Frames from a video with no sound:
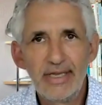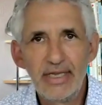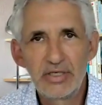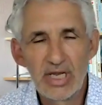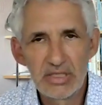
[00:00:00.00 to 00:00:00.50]

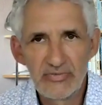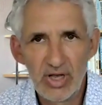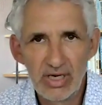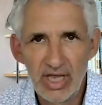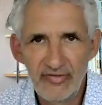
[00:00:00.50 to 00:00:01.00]
in terms of
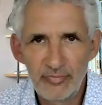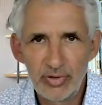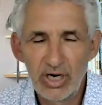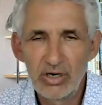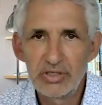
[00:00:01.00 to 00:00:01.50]
our life
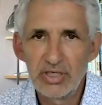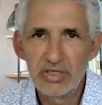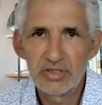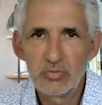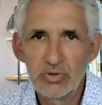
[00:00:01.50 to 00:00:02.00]

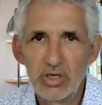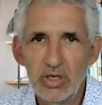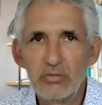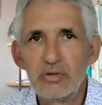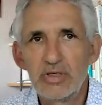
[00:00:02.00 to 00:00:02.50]
priorities, you
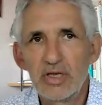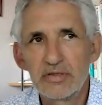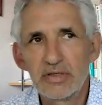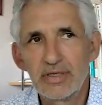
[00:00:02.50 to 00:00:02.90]
know,